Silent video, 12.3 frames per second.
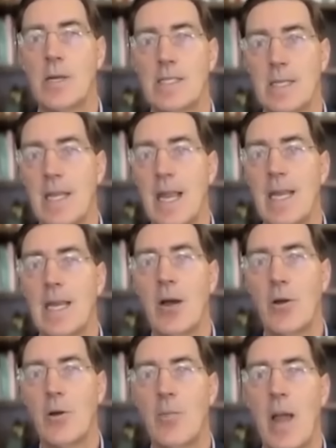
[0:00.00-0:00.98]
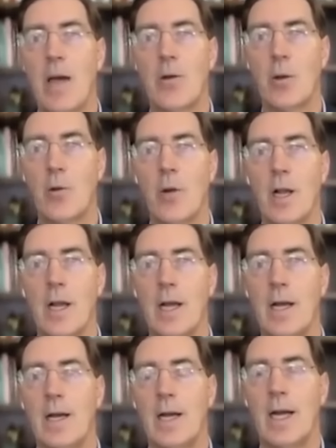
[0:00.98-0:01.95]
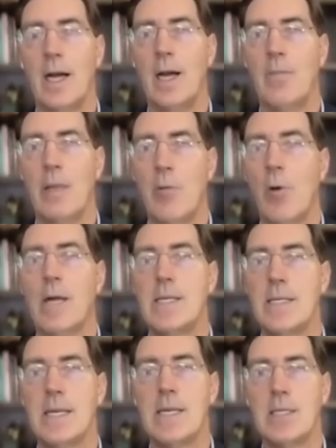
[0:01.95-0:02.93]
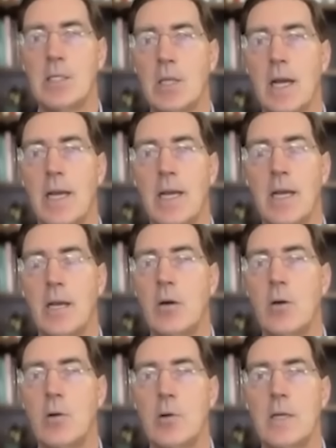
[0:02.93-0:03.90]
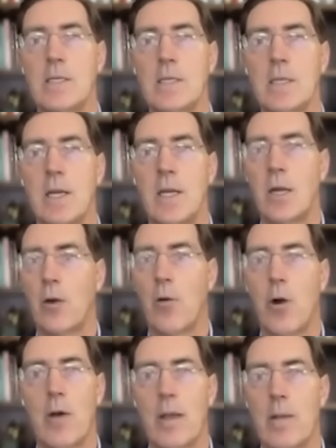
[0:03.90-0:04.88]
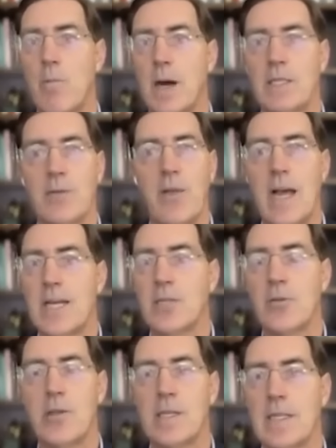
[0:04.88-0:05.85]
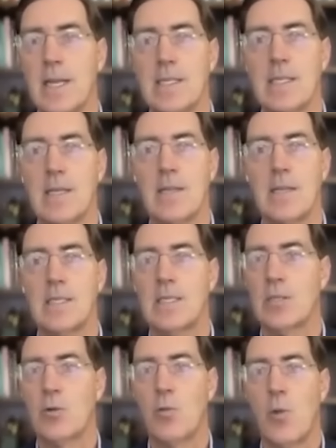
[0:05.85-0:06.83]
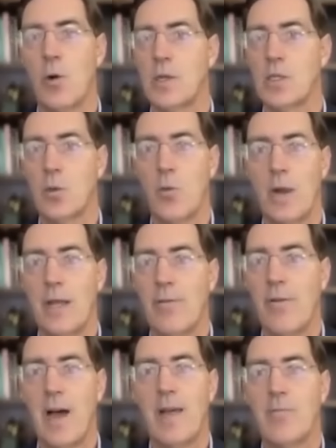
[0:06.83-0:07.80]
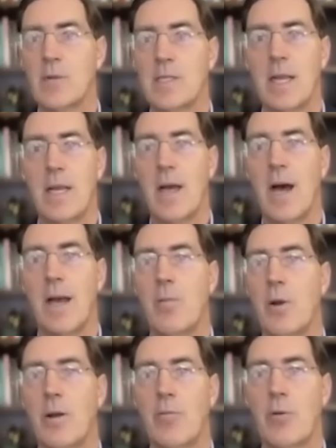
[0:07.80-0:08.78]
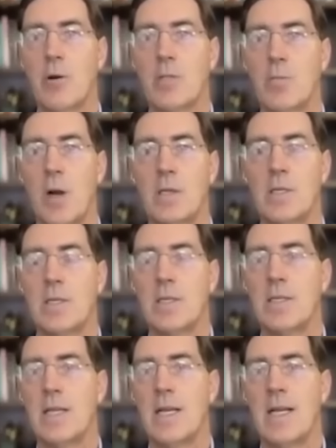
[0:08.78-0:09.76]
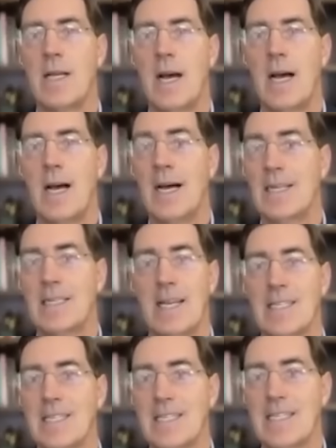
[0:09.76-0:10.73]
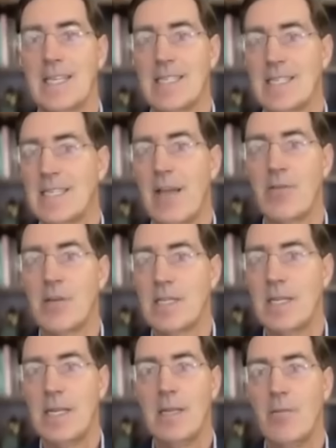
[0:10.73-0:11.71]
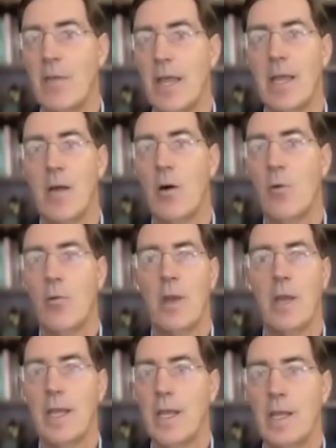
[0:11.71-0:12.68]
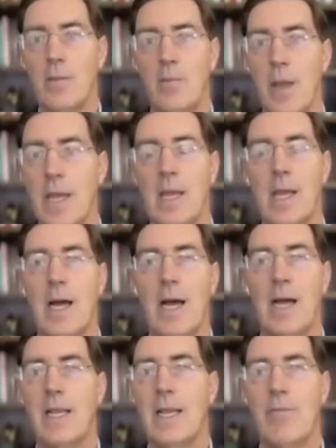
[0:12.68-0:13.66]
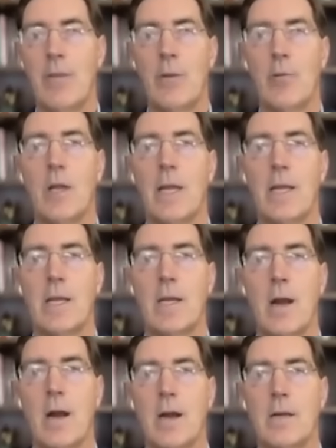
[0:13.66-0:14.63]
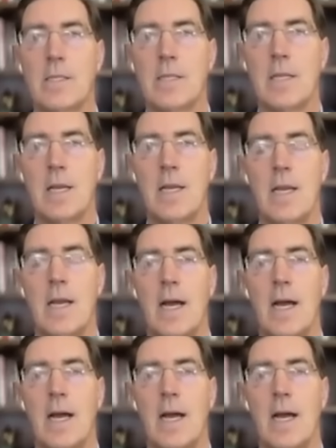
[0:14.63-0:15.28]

There is an 800-pound gorilla, BYD in China, who is growing much faster than Tesla. They just reported 25% automotive gross margins. Tesla's at 17. They only make EV-related cars.